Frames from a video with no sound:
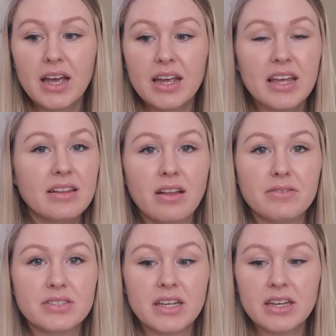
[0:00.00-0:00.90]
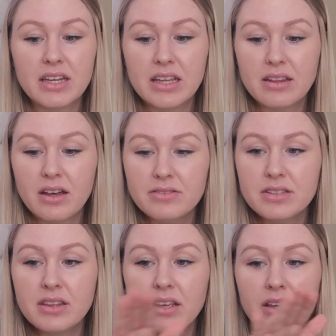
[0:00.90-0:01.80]
He loves it. He
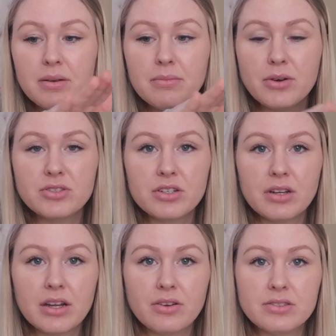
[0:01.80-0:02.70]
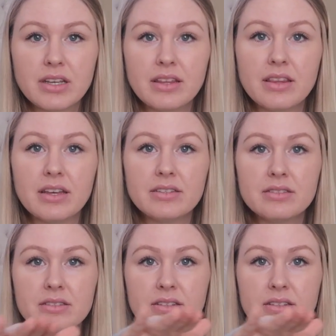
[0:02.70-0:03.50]
loves the motion that goes like this.